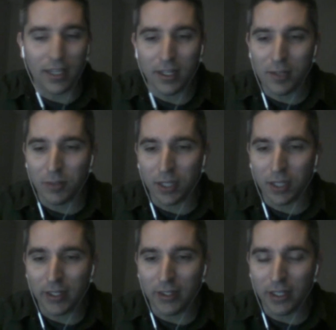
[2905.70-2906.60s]
can't even
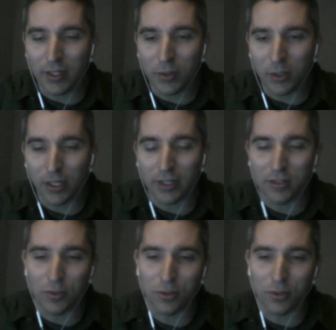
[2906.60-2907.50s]
like think or like
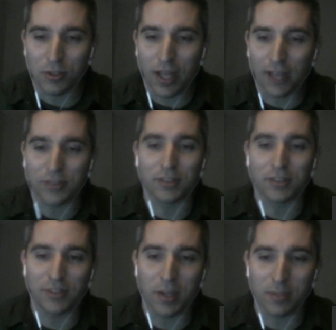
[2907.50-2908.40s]
do two tasks at
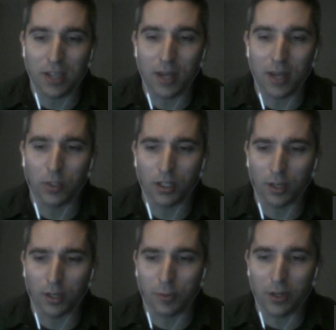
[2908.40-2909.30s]
the same time when the
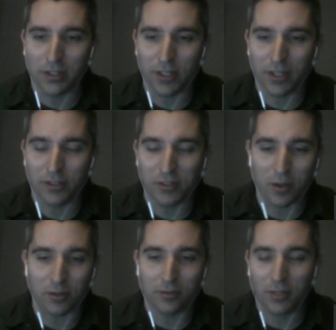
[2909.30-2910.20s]
Cubs were on today.
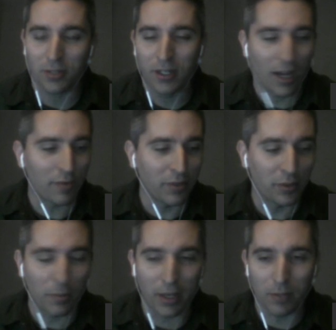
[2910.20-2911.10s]
So I feel
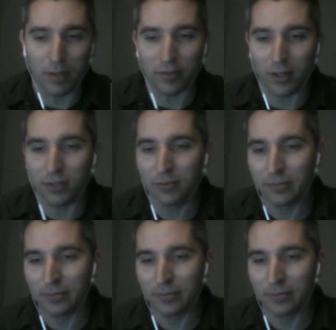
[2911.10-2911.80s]
your pain, my friend.